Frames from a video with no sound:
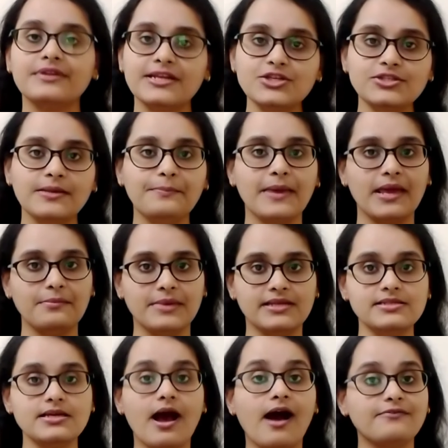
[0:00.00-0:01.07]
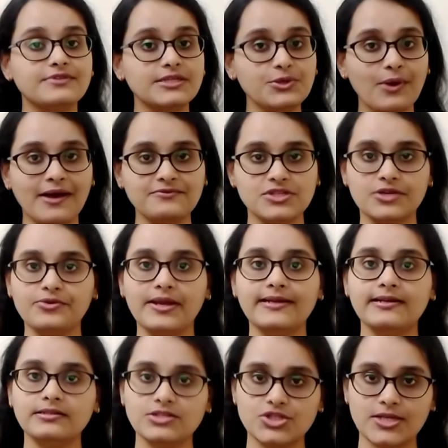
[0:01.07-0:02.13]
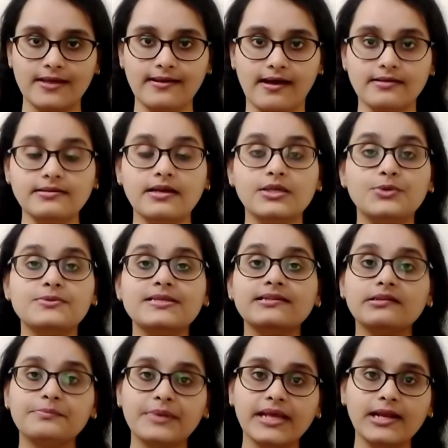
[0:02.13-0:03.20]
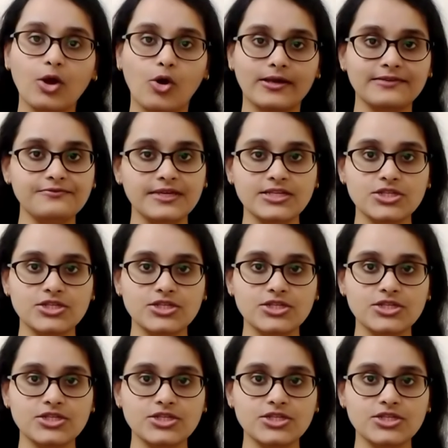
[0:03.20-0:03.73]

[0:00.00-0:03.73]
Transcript: Finish the payment after you have generated the Challan using the pre-login